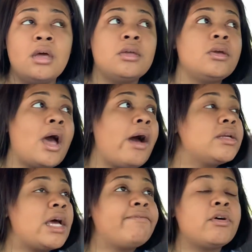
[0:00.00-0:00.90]
You know,
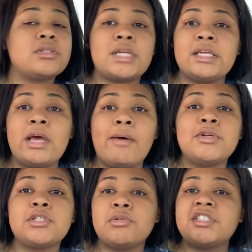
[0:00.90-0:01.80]
I felt like I
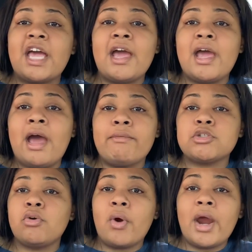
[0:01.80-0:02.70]
was just so sad. I
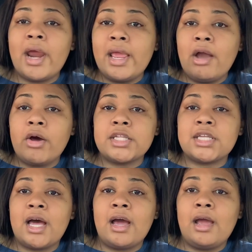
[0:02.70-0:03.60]
was crying all the
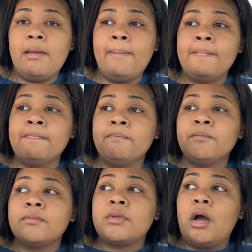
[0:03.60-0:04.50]
time.
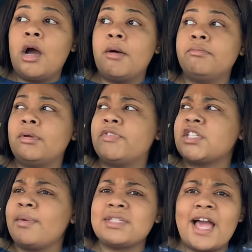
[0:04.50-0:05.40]
For
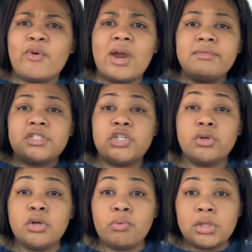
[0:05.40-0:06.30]
some reason I craved
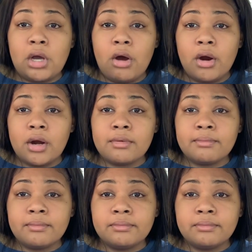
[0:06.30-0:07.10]
cereal really hard.